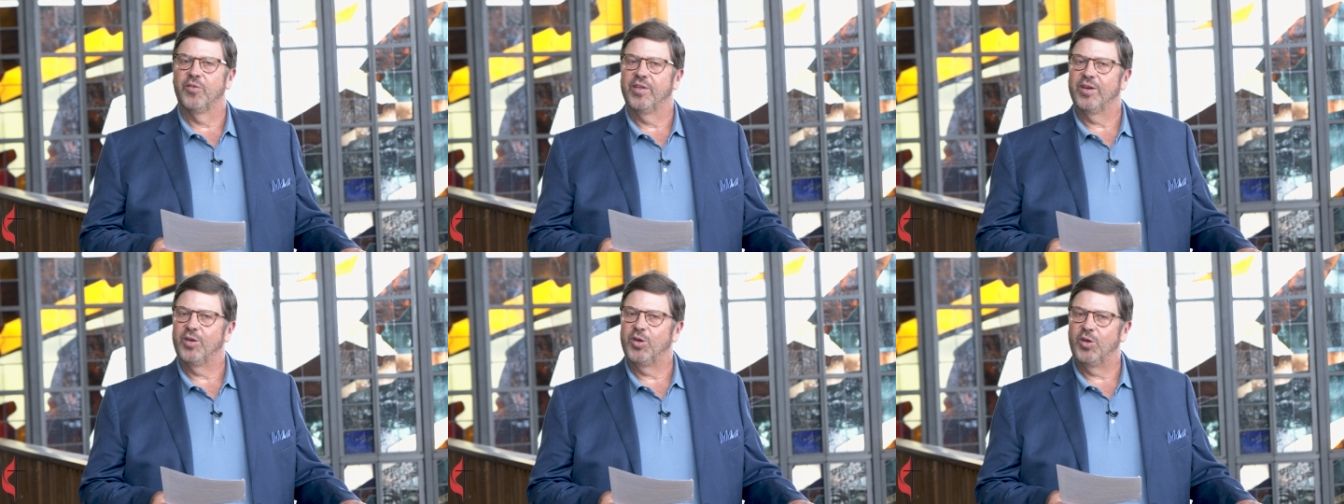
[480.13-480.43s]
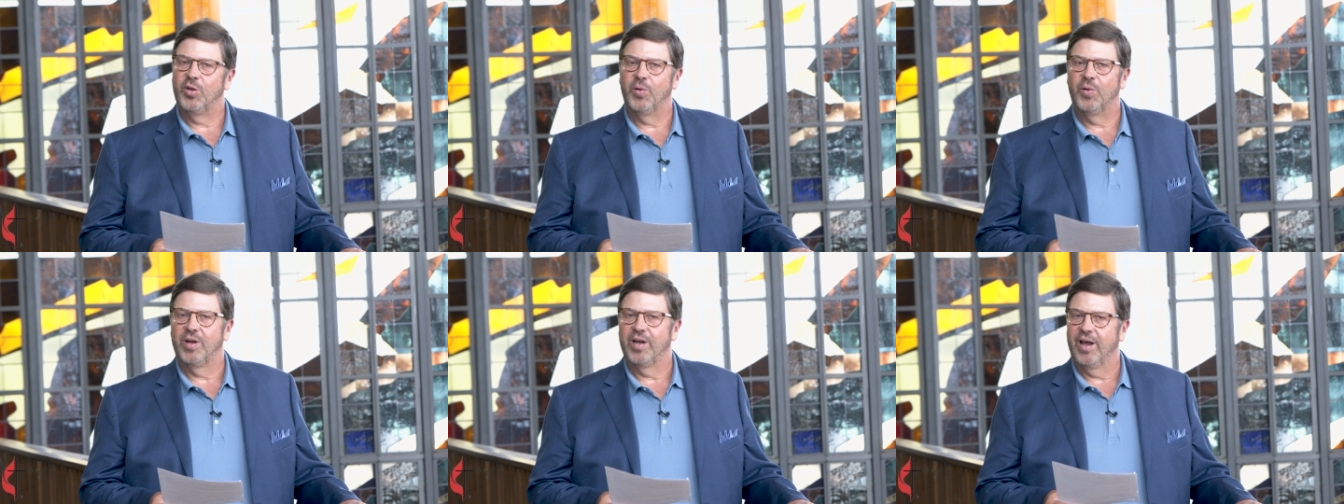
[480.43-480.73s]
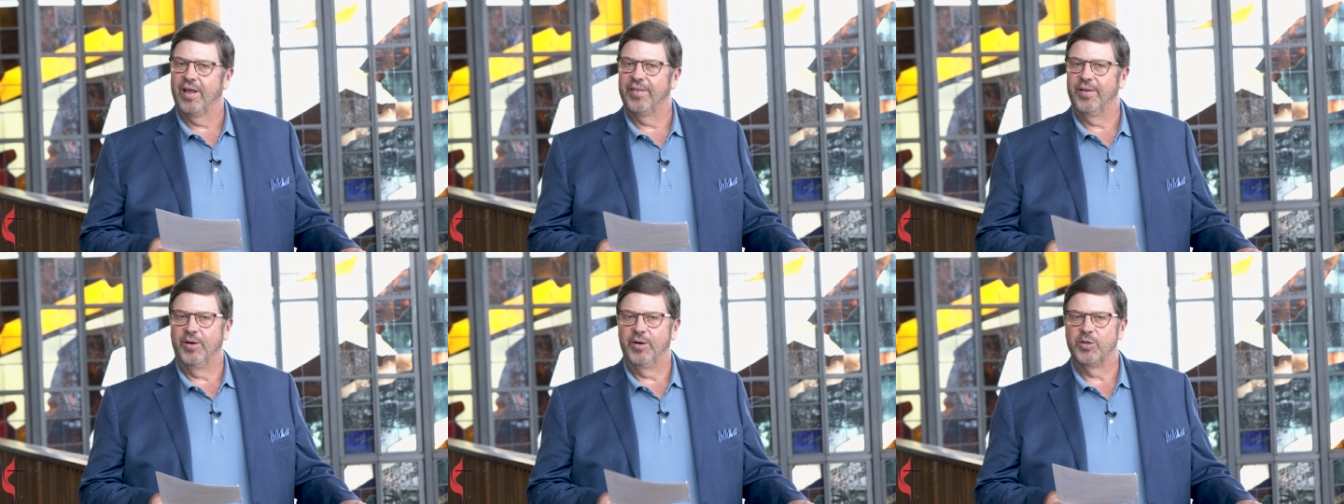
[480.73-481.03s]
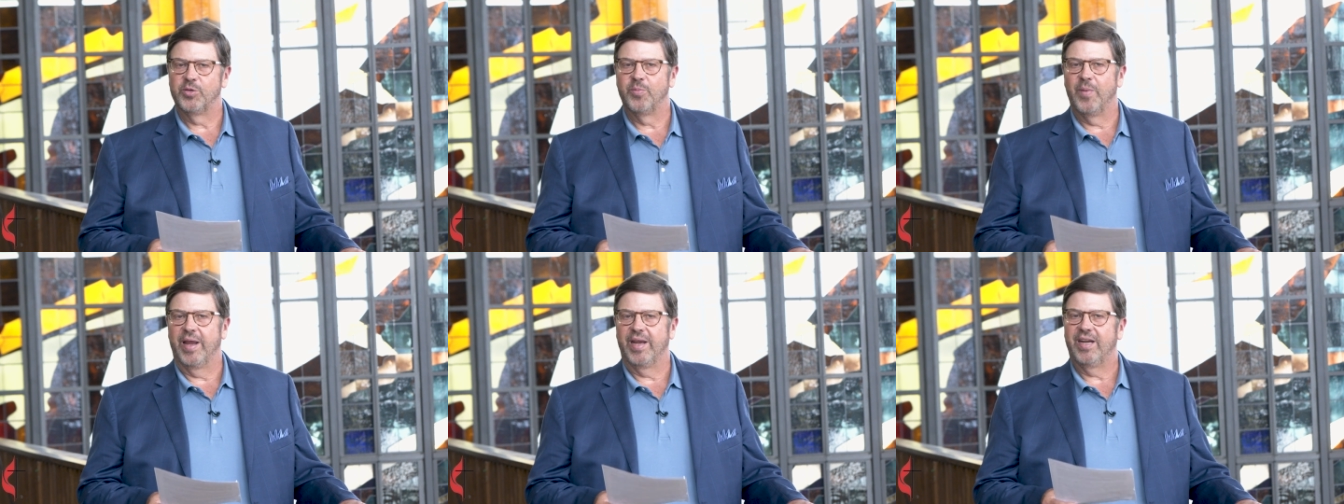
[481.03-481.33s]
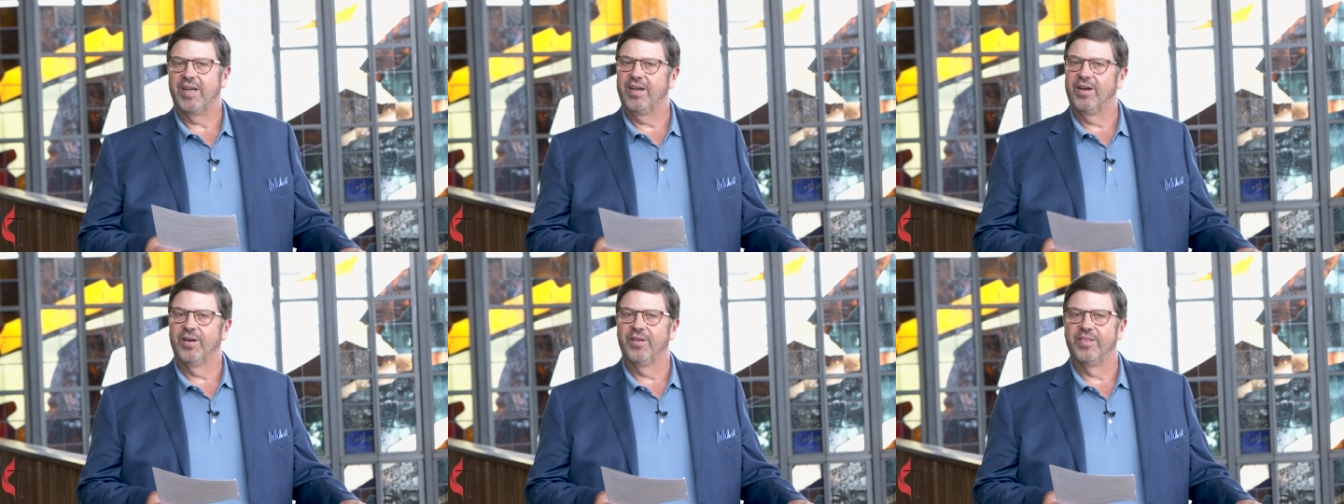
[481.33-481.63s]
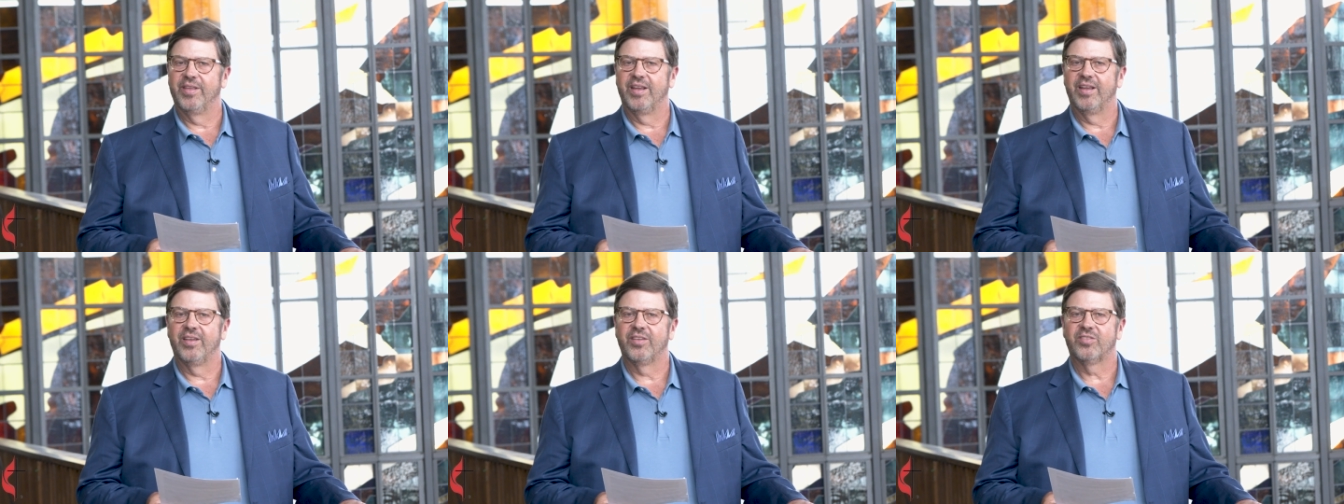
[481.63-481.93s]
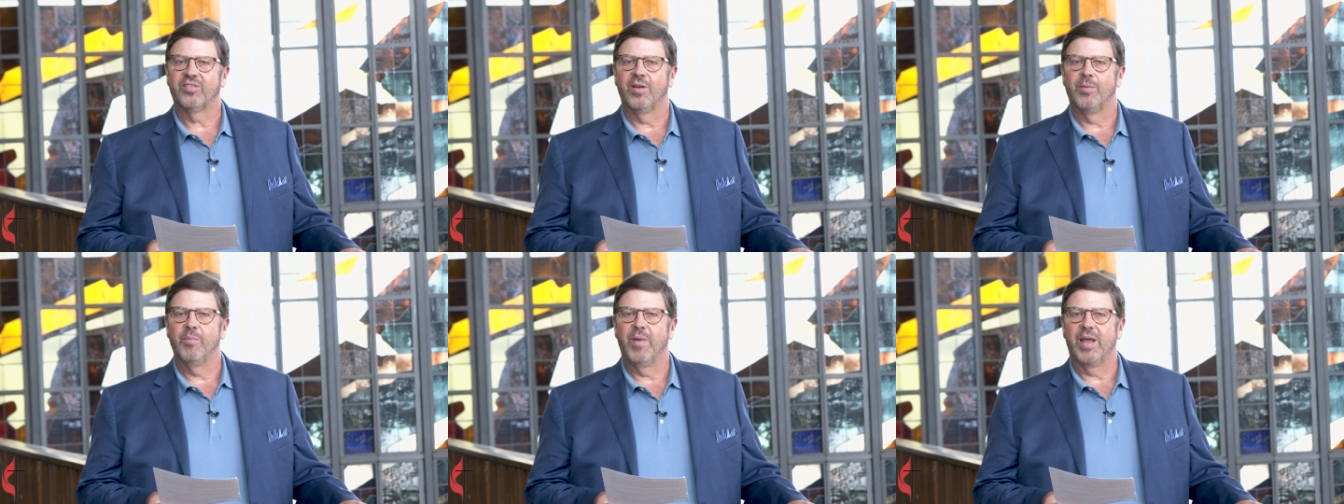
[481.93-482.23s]
that you and others may hear
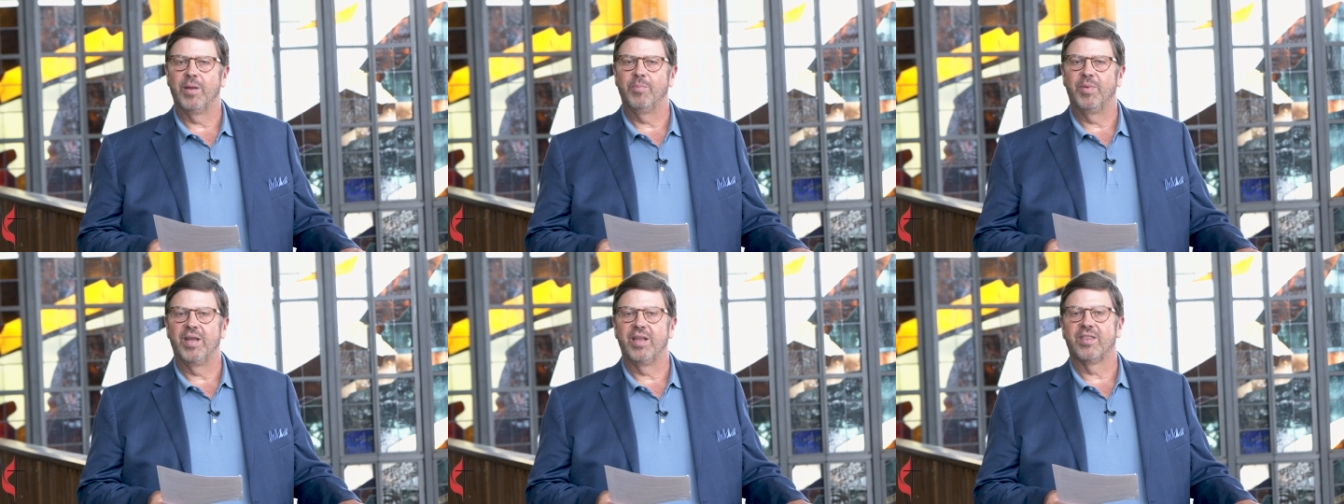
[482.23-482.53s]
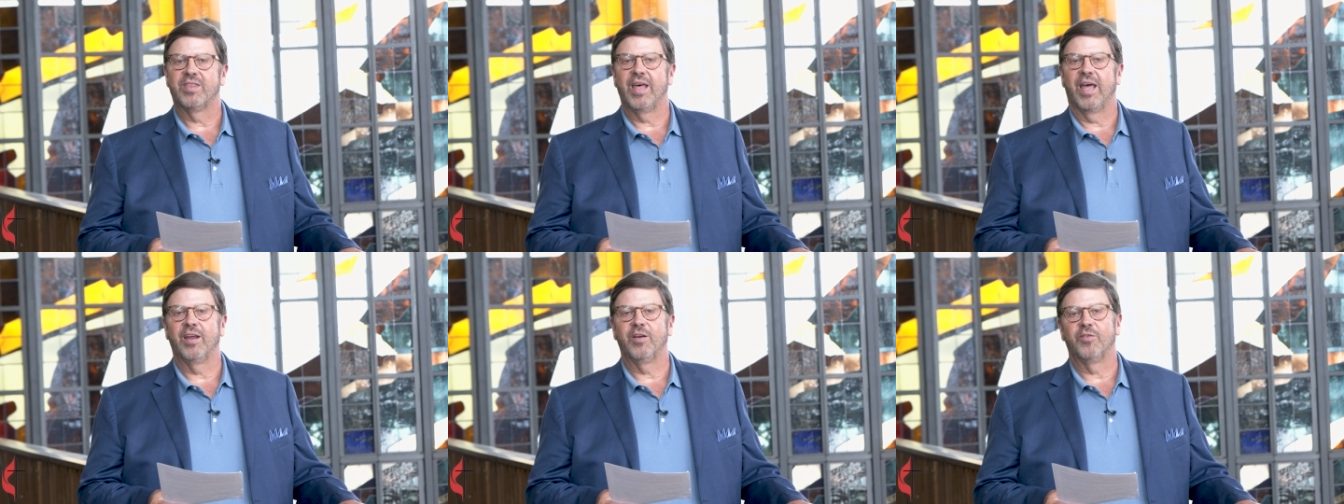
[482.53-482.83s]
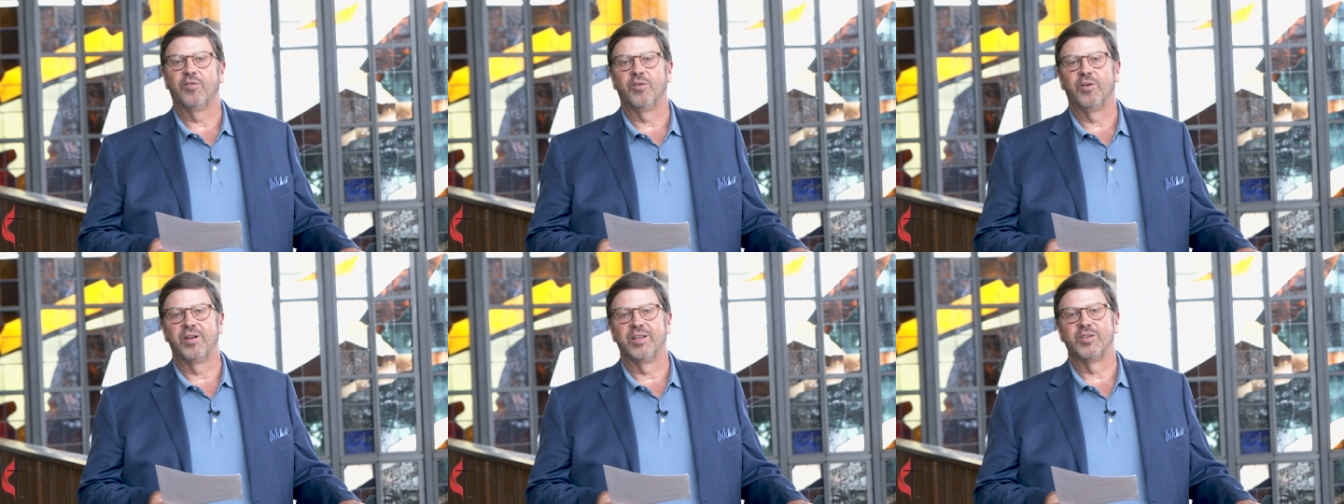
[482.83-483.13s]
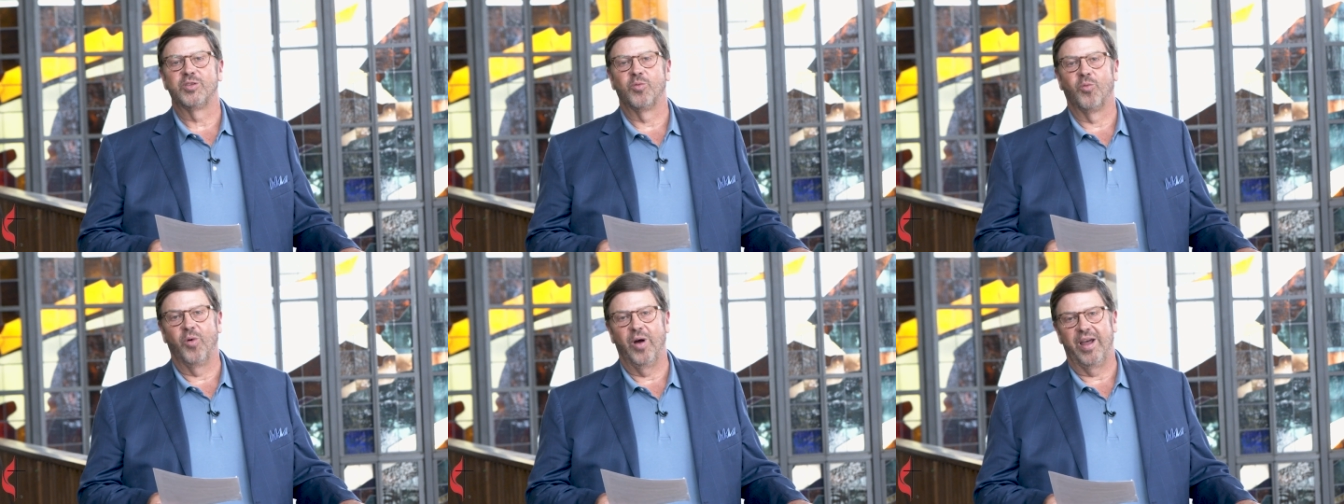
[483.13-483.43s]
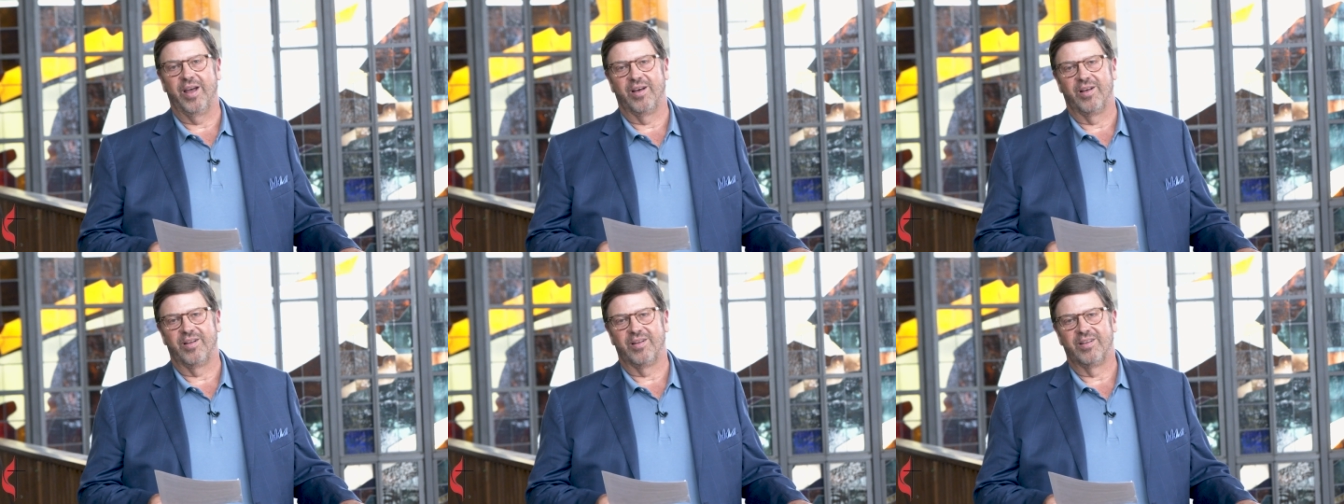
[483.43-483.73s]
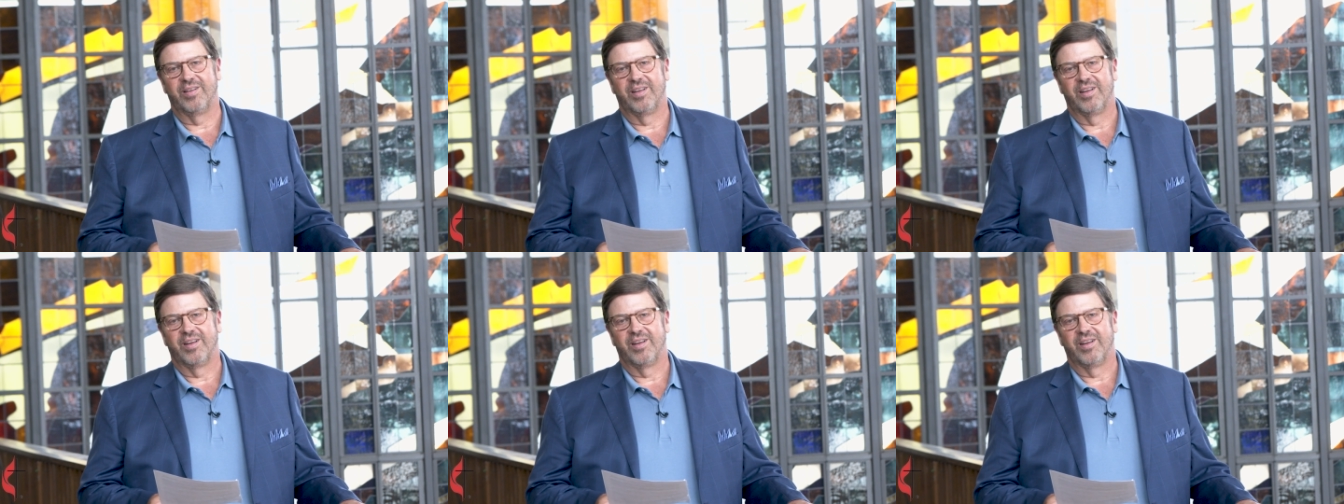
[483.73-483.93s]
this and may be thankful as well